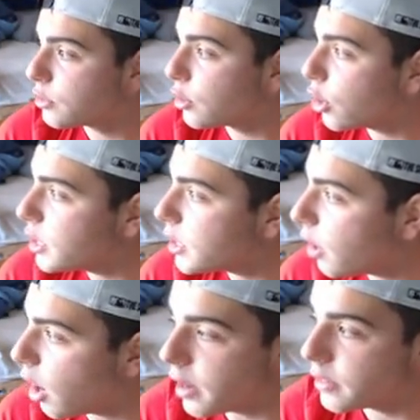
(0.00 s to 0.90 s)
30.
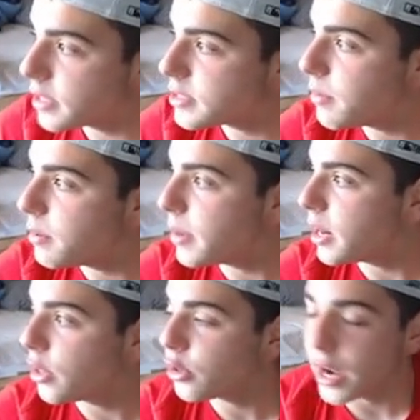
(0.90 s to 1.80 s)
All right, let's say we made
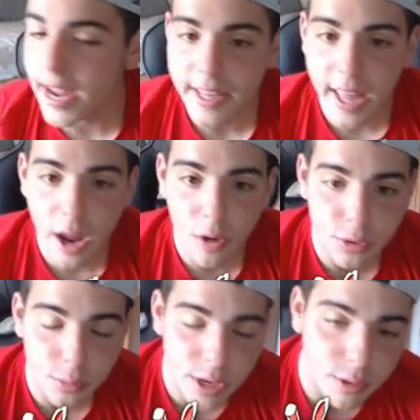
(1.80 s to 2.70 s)
another 8K off
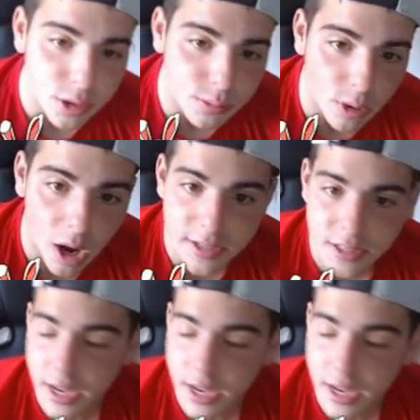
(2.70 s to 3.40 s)
three Kris Bryants,